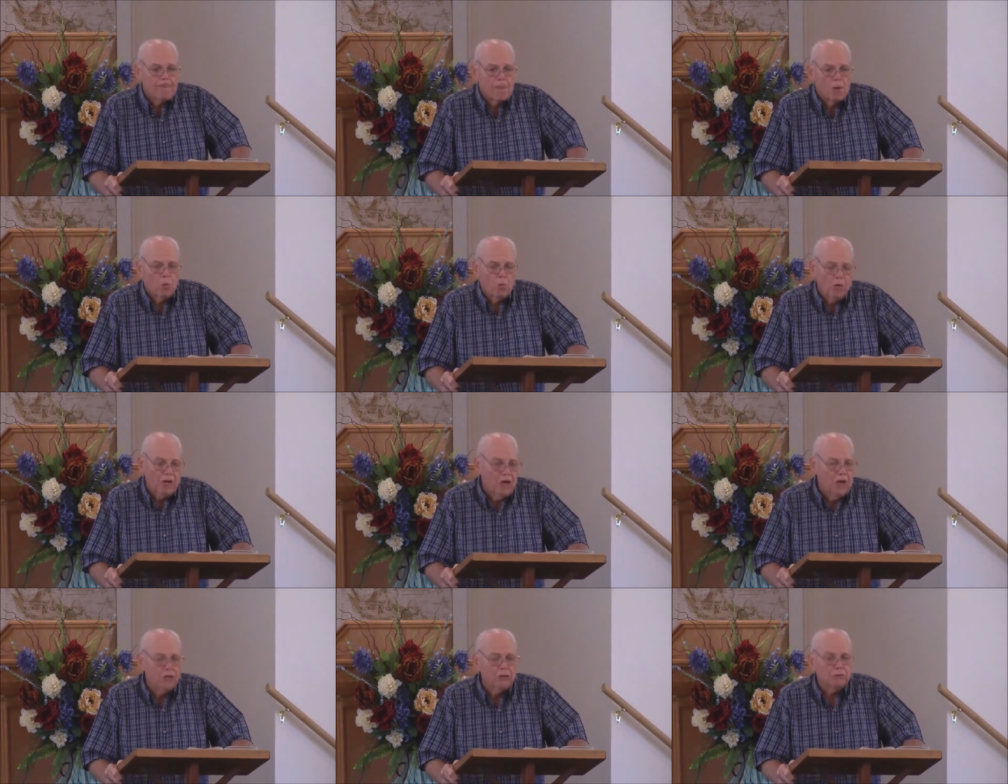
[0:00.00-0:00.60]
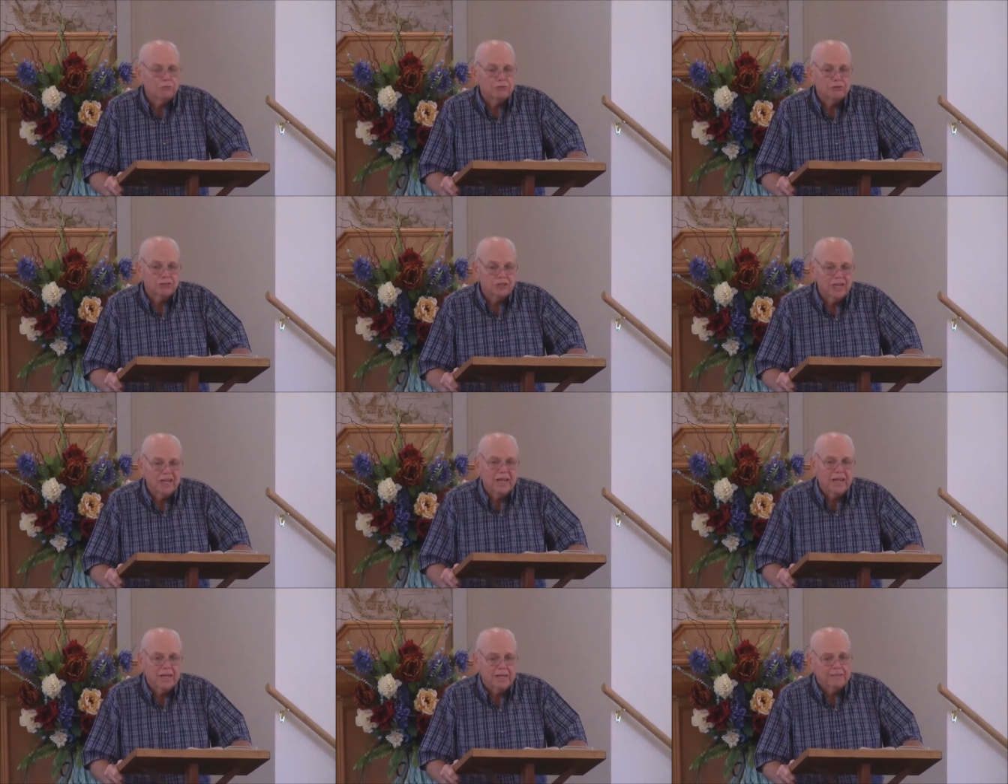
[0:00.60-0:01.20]
we
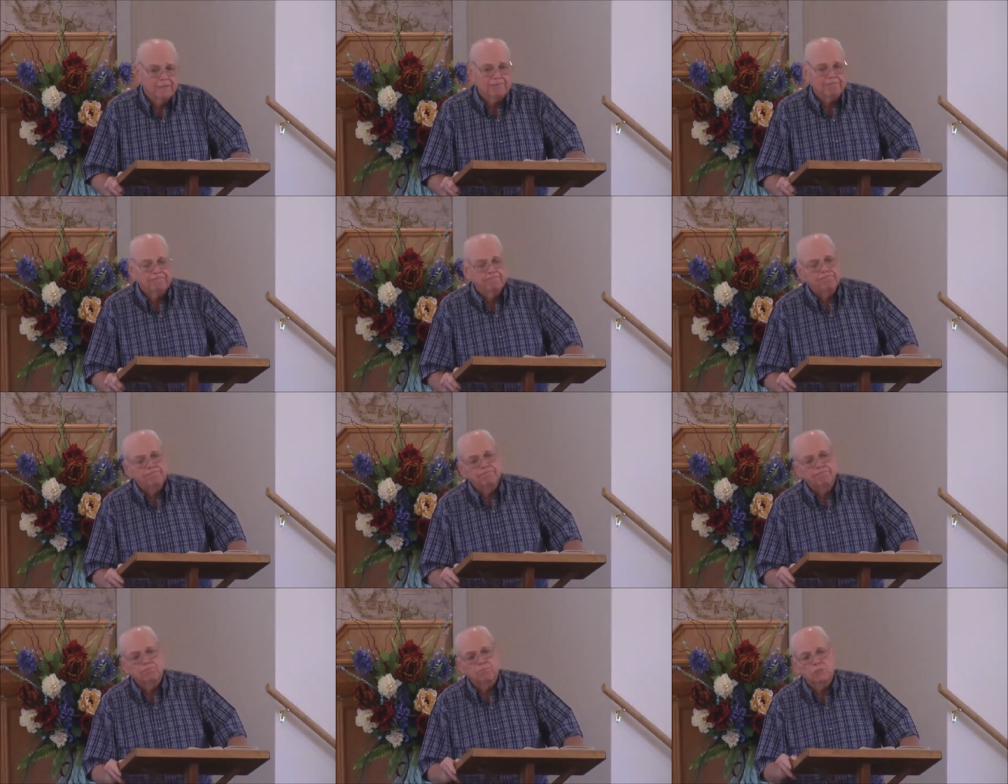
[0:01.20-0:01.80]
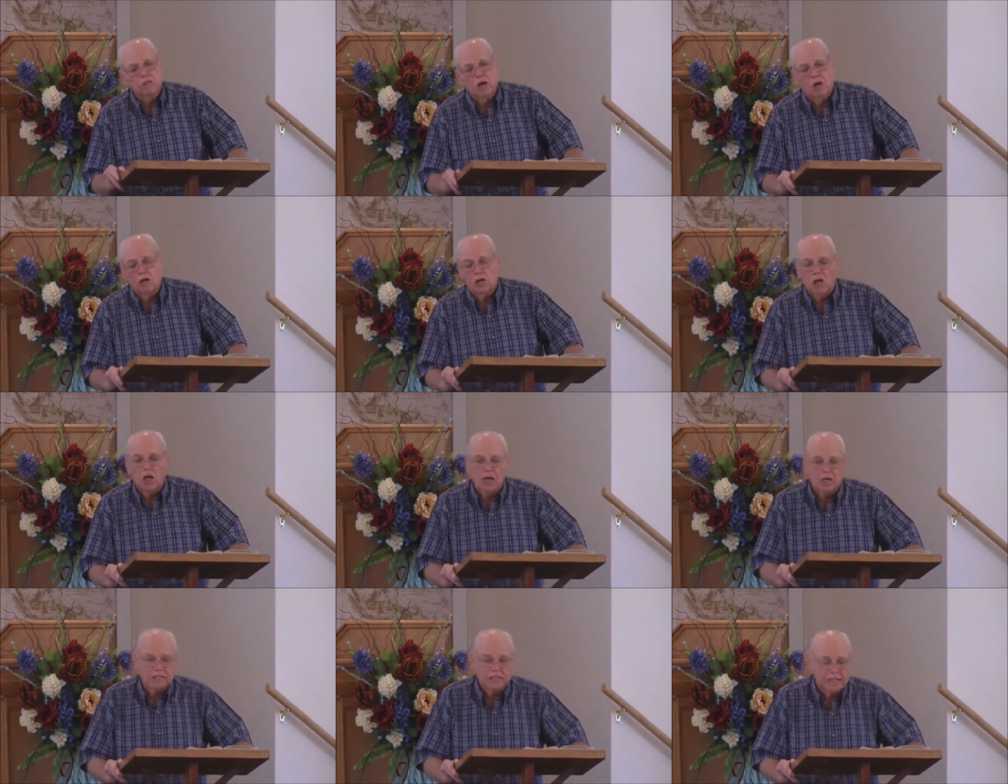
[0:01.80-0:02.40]
understand a
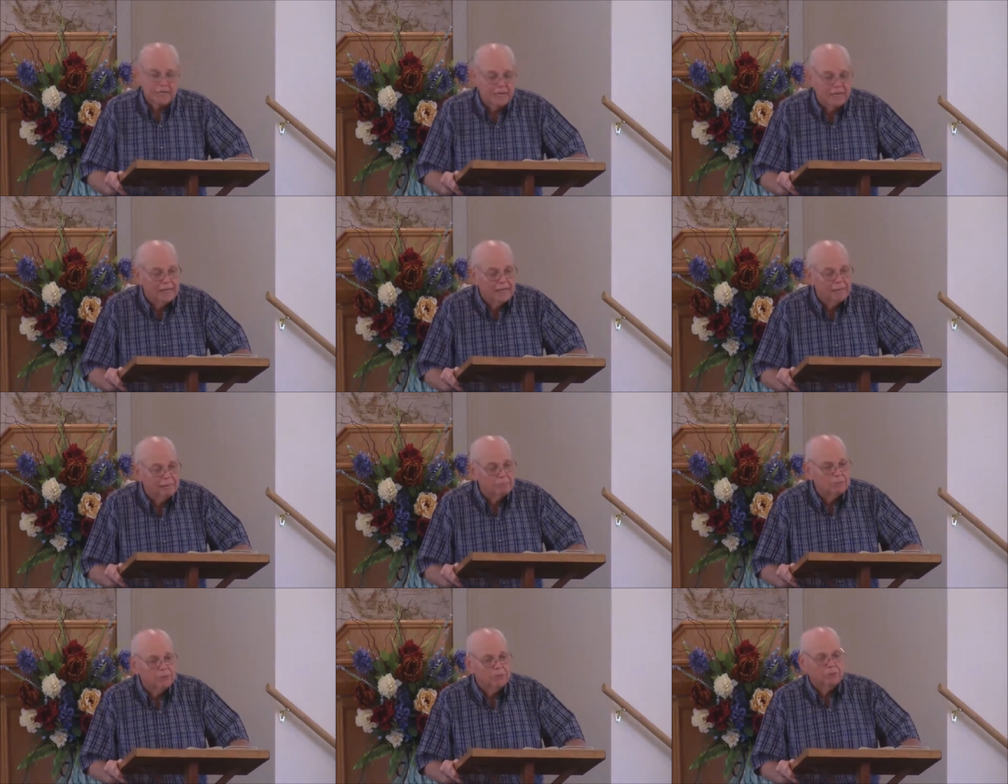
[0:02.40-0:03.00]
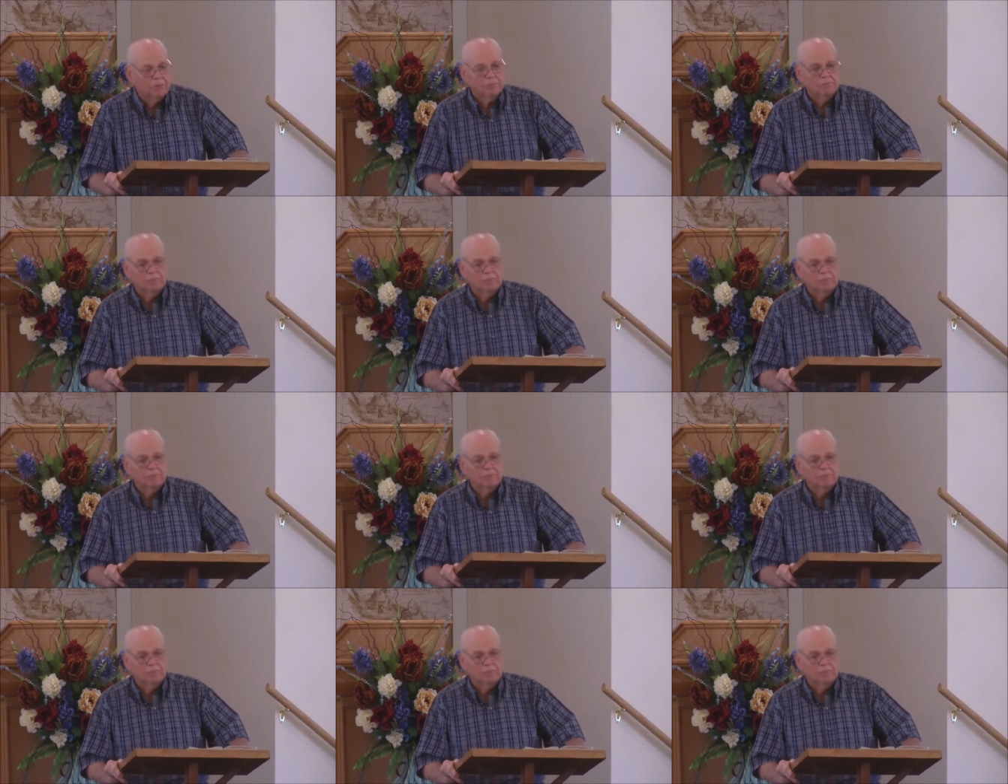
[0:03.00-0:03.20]
lot of times